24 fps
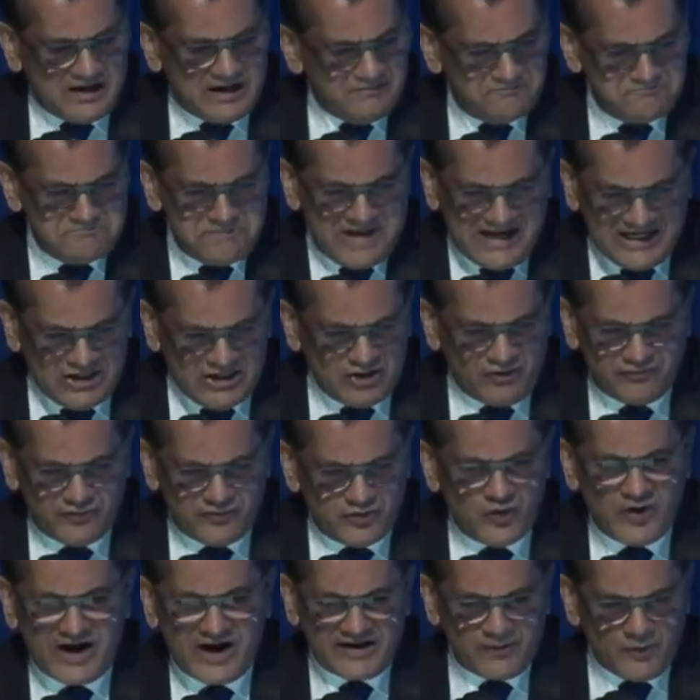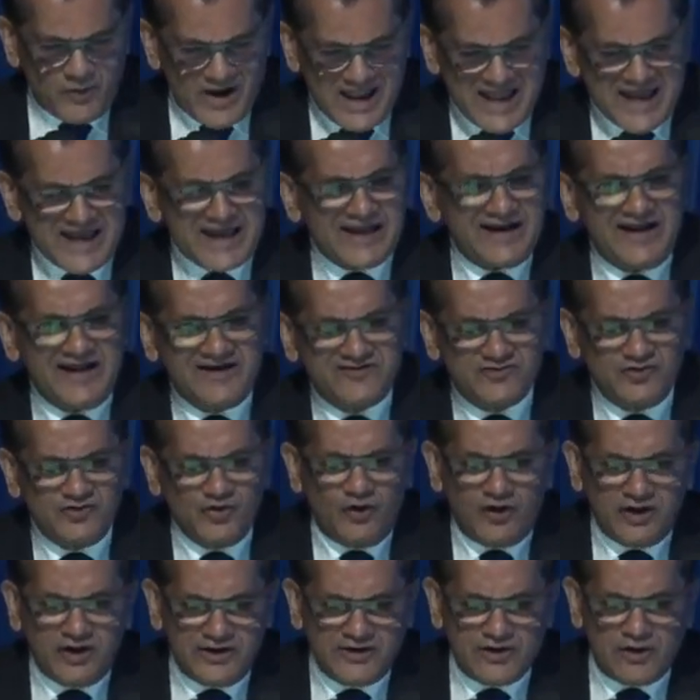Many of you are aware, and as you
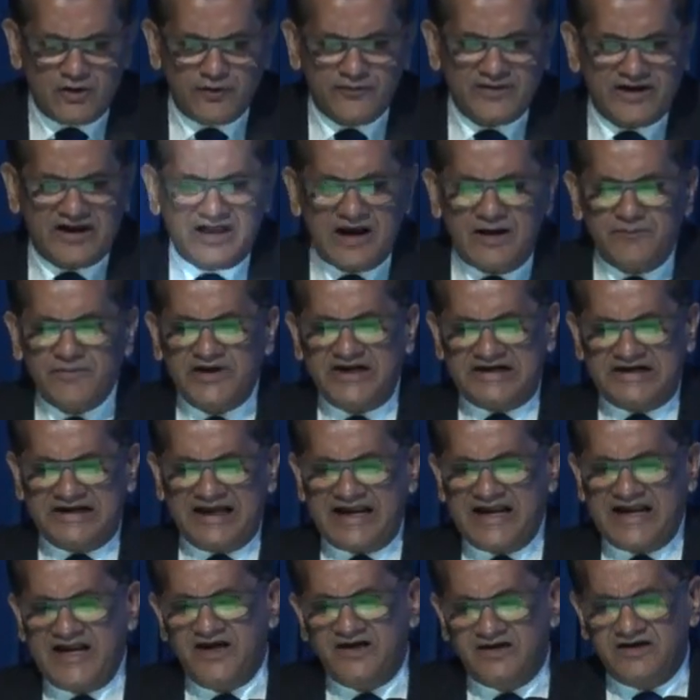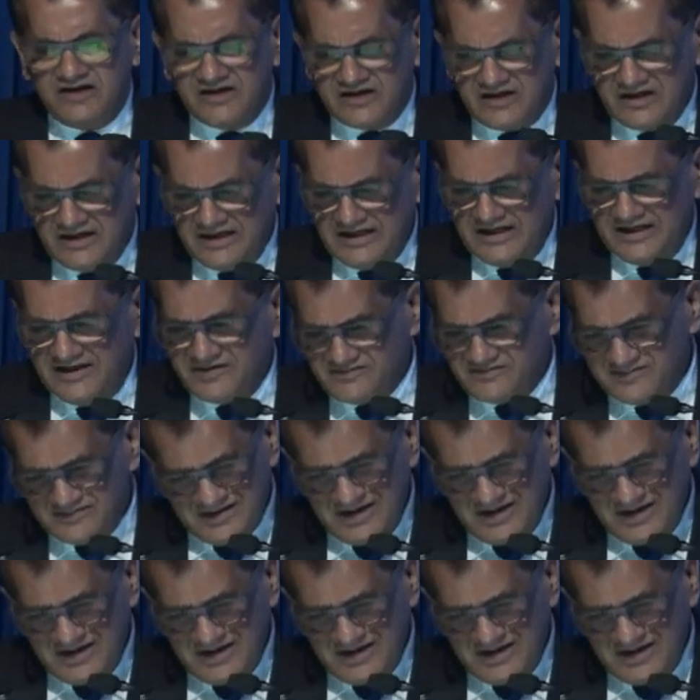all know, the coming decade is,